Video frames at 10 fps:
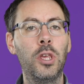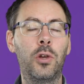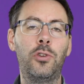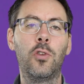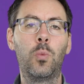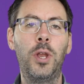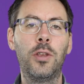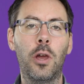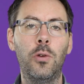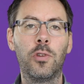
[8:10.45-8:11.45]
you could use
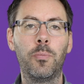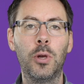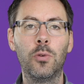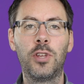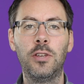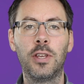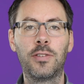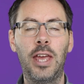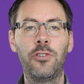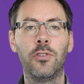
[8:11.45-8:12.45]
Windows built-in
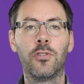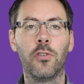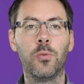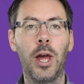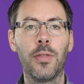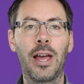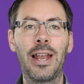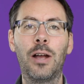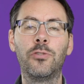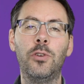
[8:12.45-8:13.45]
dictation software that
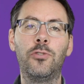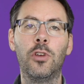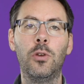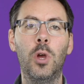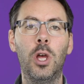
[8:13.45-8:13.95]
allows you to